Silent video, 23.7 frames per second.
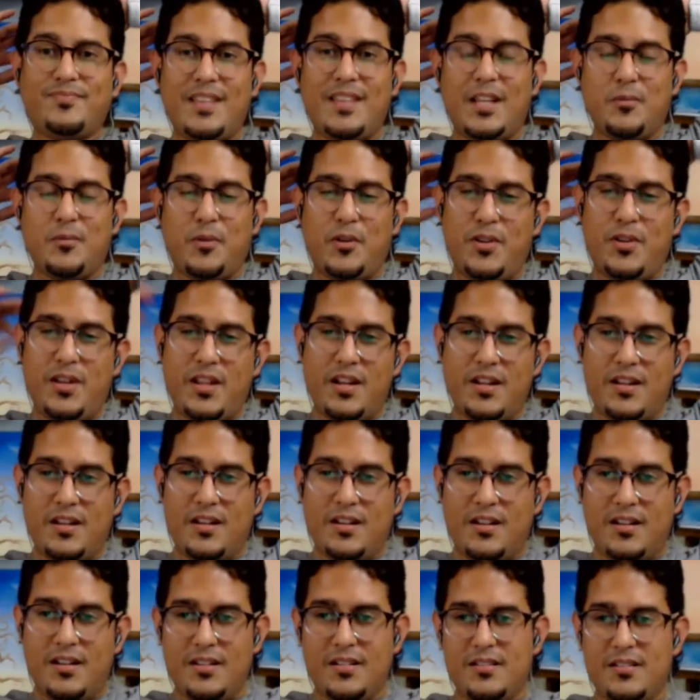that's why you need
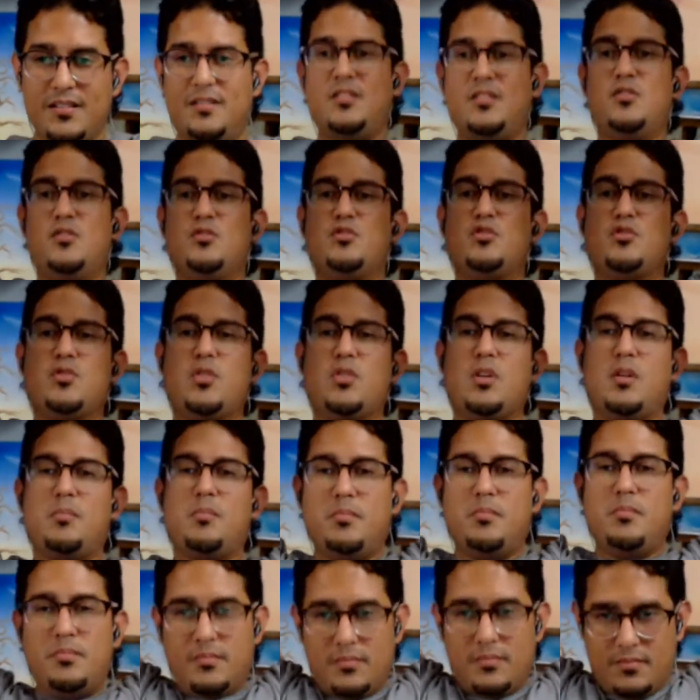a little
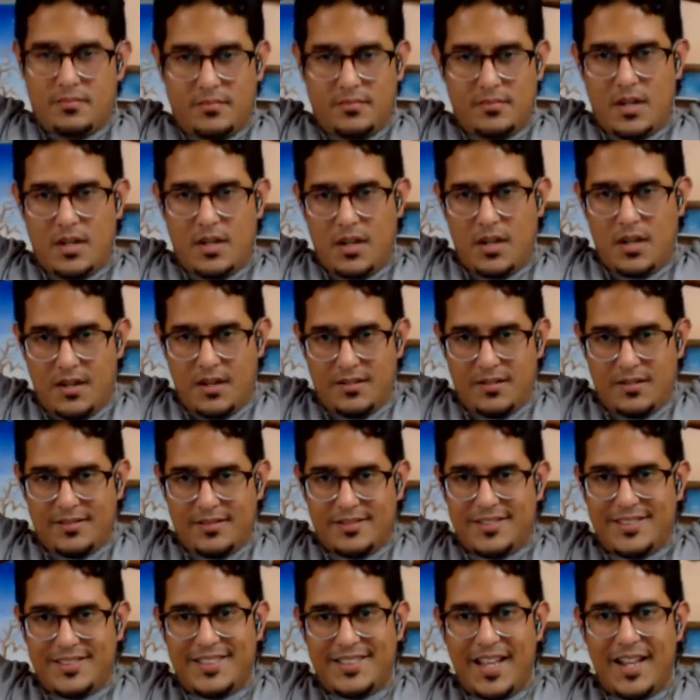scrum
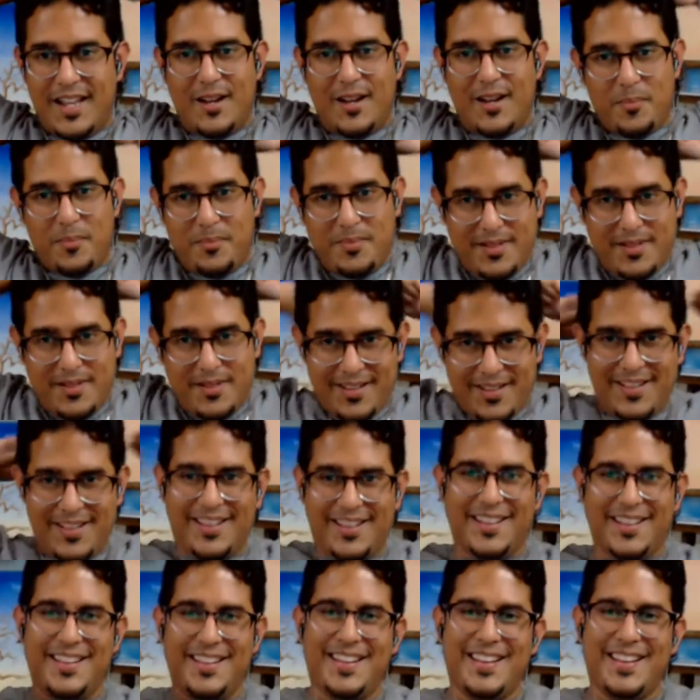stand up
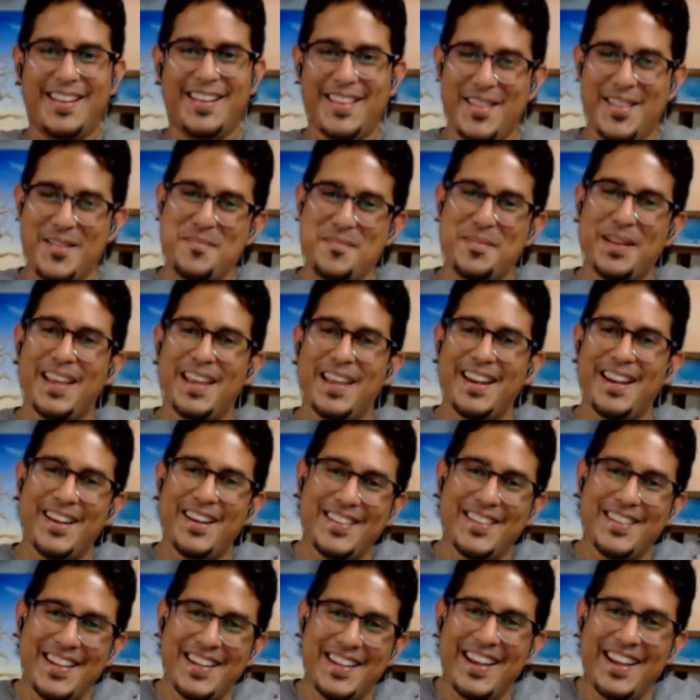in the beginning
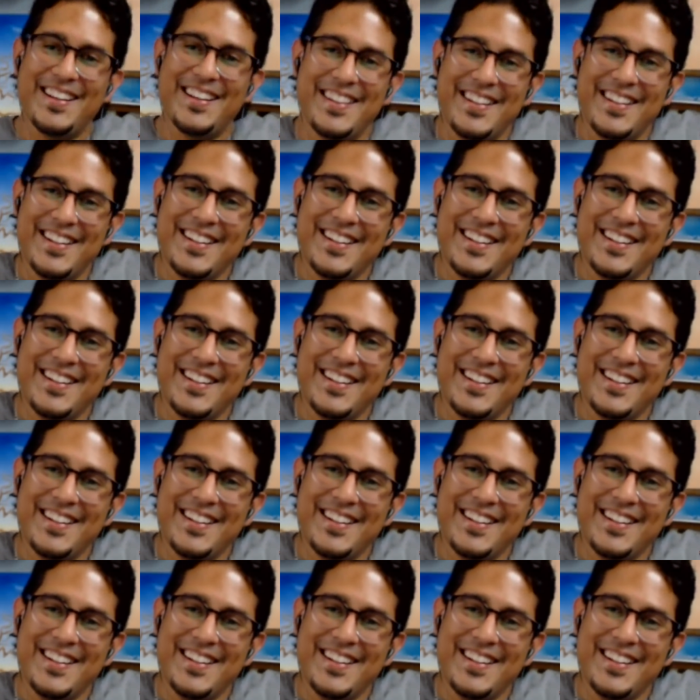of the day.